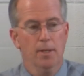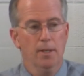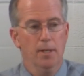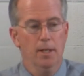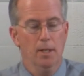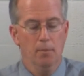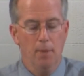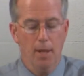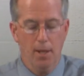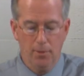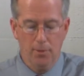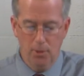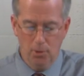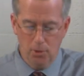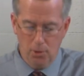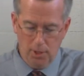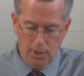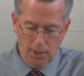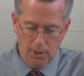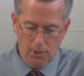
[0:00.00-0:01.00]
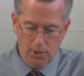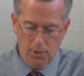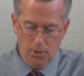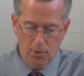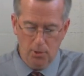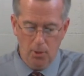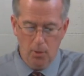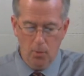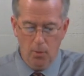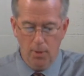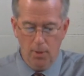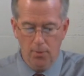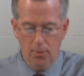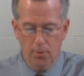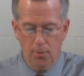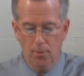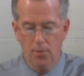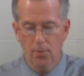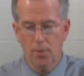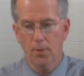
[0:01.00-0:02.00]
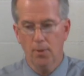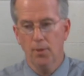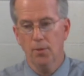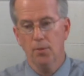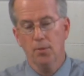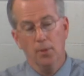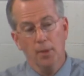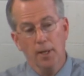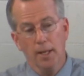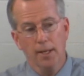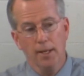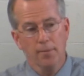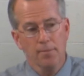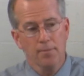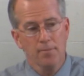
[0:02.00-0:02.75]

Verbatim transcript: in Matthew 6, 31 through 33,